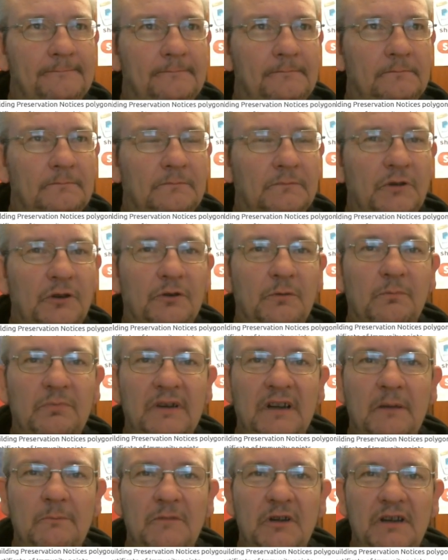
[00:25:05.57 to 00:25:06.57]
You can bring
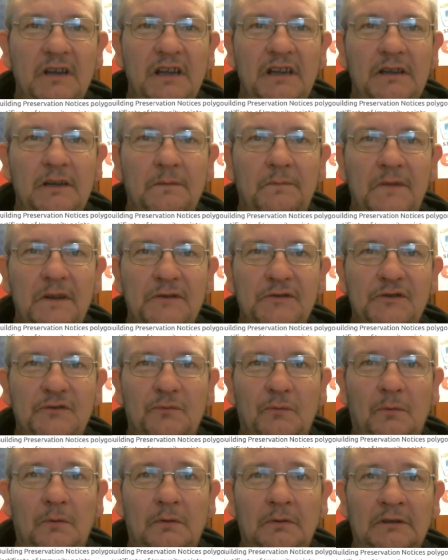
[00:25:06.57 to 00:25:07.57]
up your
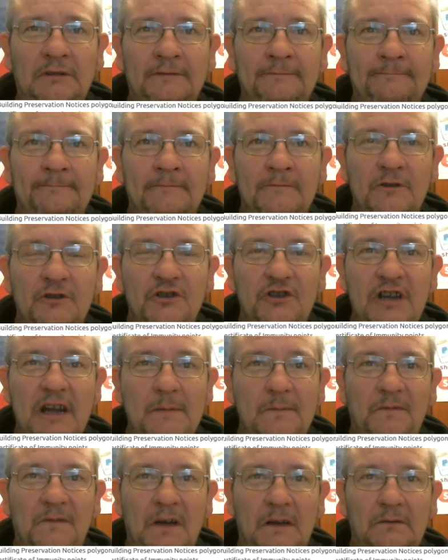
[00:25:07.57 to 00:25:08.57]
individual
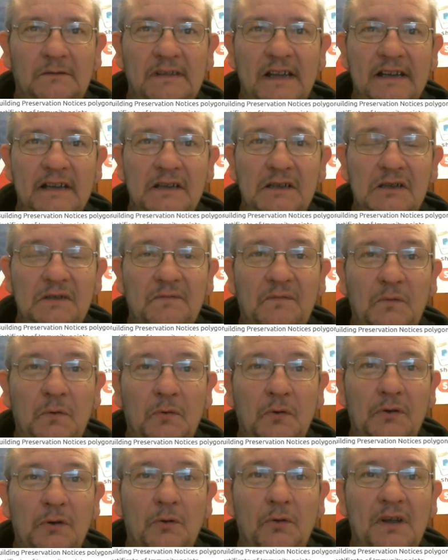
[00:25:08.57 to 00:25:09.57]
shapefile layers for
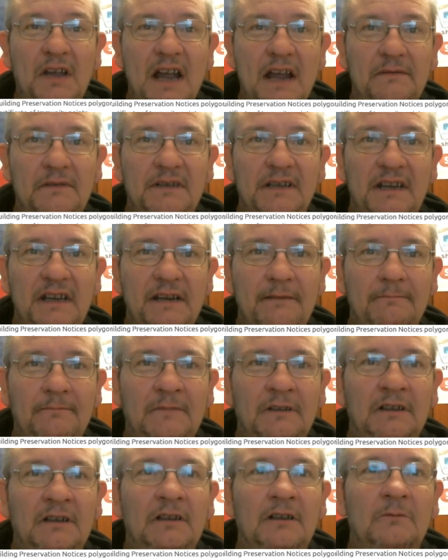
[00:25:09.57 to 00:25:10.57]
your county,
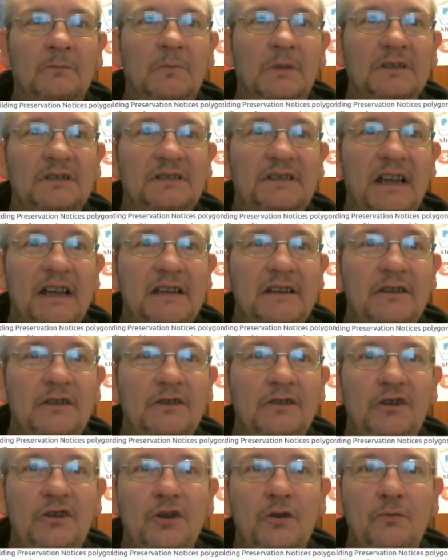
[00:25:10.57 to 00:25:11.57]
but say
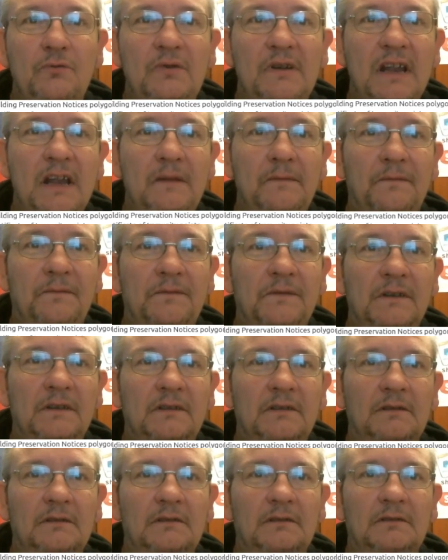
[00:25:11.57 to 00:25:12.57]
you lived
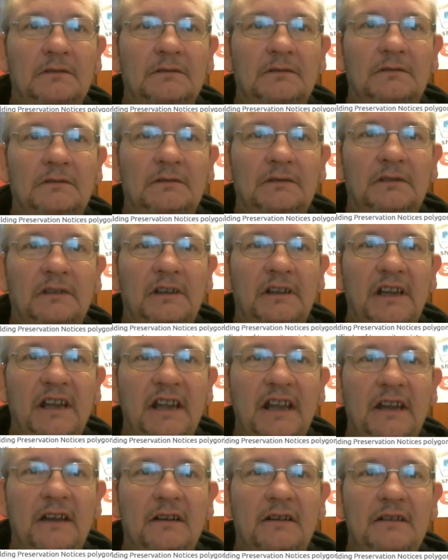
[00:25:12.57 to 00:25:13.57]

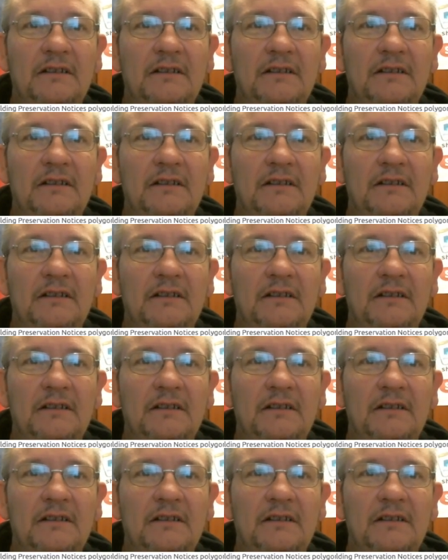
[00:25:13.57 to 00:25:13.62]
here,